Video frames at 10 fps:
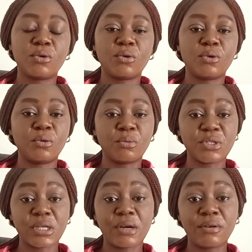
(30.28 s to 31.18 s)
or you
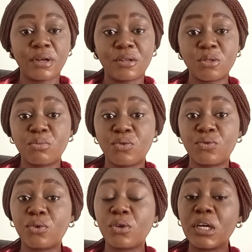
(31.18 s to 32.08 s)
must carry out
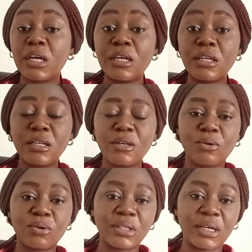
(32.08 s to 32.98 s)
before any
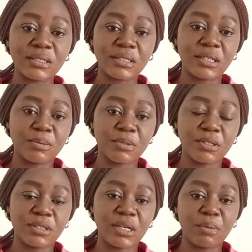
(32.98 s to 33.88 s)
other steps
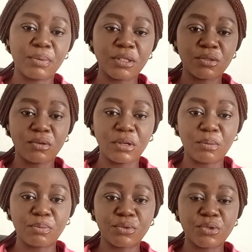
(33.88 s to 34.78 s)
in that particular
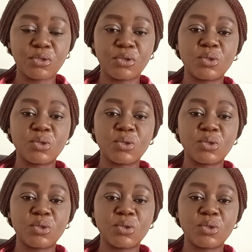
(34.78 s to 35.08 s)
procedure.